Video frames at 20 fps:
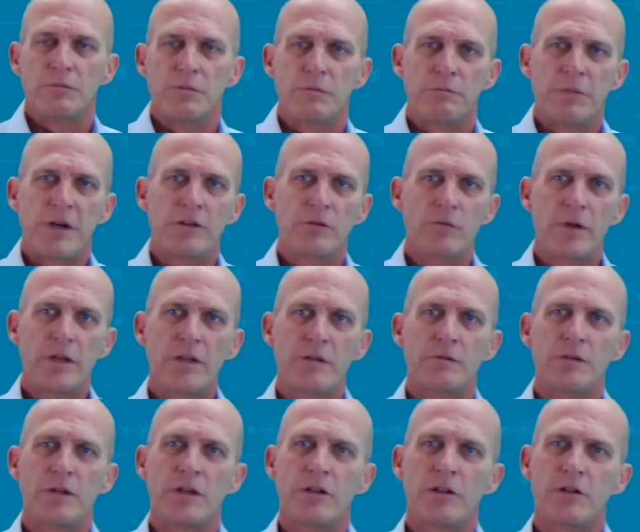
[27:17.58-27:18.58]
By the way,
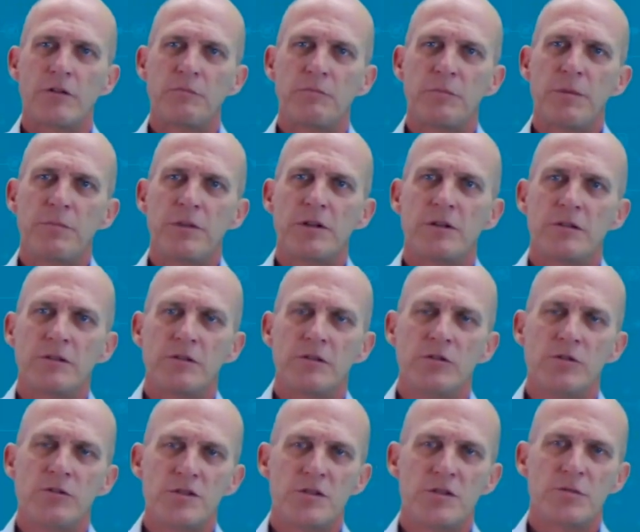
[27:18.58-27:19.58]
a lot of people
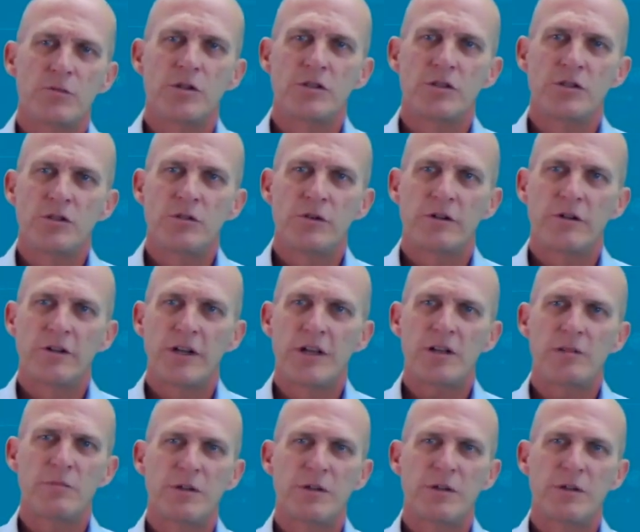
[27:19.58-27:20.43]
use the word URL,